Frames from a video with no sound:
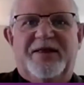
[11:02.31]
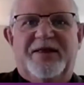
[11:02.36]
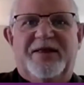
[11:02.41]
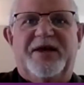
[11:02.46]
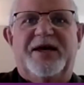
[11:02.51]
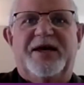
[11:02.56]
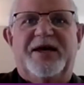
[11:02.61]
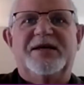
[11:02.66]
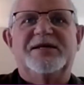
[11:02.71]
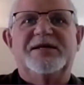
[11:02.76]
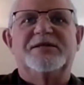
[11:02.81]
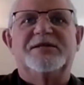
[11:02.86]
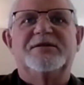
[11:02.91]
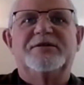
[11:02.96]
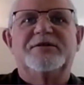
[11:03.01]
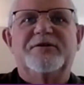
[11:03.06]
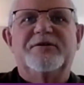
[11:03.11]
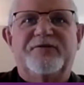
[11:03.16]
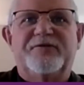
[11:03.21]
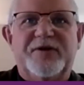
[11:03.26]
There is
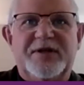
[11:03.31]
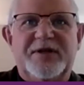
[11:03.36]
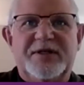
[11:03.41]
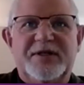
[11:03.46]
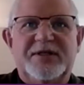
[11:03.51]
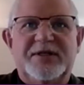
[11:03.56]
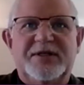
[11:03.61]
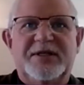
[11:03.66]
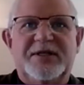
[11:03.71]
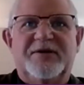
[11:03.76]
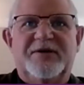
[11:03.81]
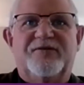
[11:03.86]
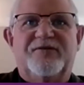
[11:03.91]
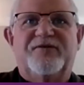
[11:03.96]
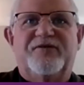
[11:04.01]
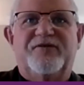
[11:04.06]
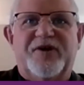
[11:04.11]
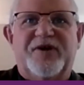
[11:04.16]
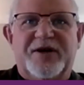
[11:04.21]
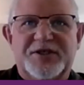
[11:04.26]
different
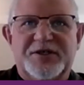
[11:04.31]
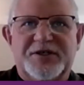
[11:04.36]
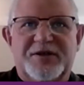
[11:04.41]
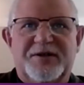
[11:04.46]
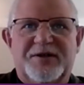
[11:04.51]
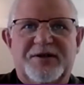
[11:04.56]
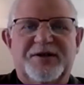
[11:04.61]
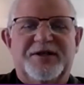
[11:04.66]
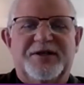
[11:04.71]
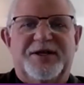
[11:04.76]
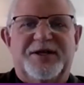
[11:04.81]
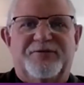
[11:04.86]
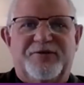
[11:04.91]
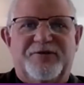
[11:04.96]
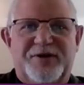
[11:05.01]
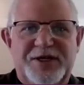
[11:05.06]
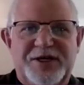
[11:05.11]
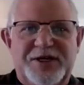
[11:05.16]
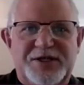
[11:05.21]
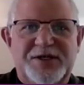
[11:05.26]
functional
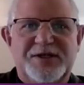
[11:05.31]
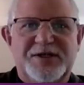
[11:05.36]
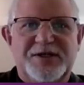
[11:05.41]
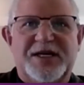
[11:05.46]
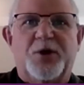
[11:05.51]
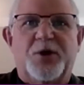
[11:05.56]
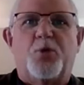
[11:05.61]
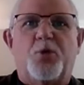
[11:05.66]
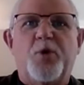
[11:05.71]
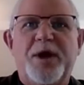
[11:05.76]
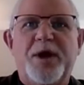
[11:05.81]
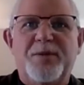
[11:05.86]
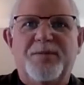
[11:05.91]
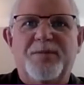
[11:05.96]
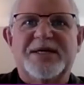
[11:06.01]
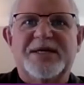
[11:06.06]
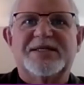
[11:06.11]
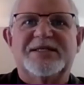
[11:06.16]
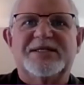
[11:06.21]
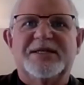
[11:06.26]
definitions, and we
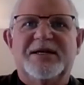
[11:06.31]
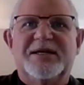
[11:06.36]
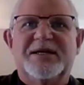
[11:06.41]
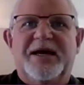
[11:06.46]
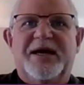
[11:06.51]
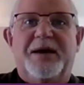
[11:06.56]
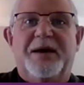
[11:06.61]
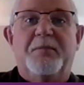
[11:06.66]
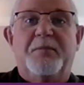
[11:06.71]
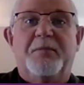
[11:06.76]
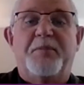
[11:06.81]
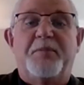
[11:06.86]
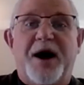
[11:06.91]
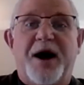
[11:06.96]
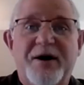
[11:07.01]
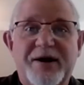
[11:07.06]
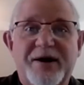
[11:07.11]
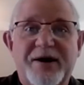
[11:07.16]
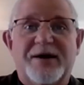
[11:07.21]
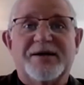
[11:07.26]
must
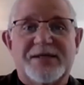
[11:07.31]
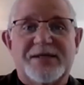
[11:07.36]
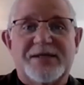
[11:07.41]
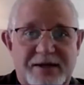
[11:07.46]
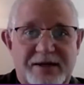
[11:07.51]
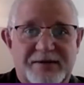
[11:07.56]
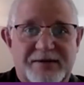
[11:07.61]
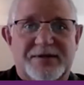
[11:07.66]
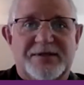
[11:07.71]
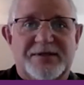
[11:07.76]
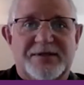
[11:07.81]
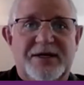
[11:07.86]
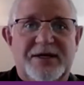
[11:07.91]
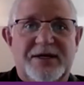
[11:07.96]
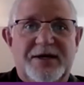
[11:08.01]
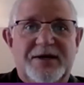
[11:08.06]
empower ourselves